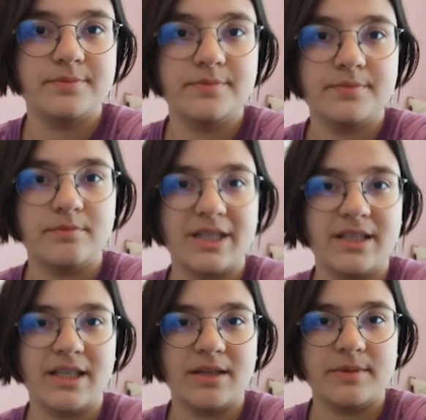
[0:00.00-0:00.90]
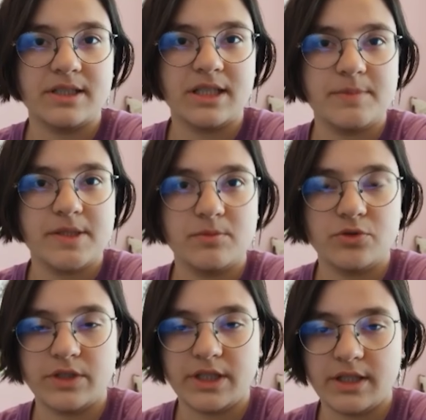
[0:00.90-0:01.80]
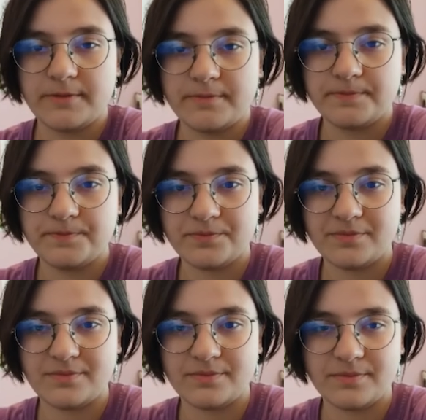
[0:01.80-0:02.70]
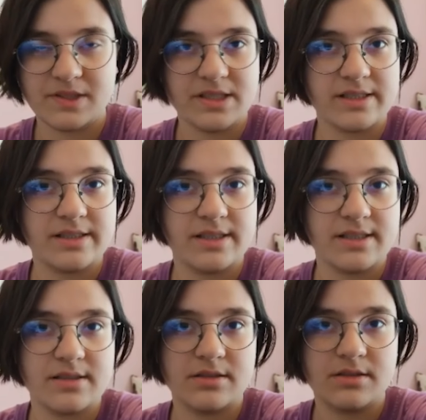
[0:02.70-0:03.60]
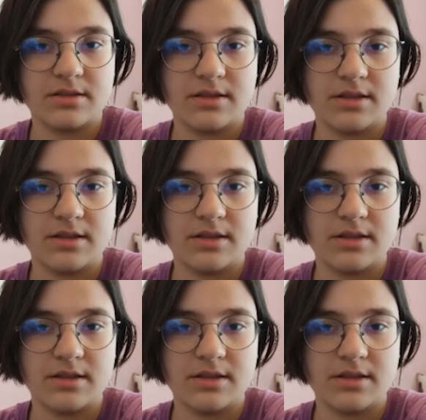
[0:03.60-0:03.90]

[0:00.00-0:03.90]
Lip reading: My camera keeps moving. Just stay still.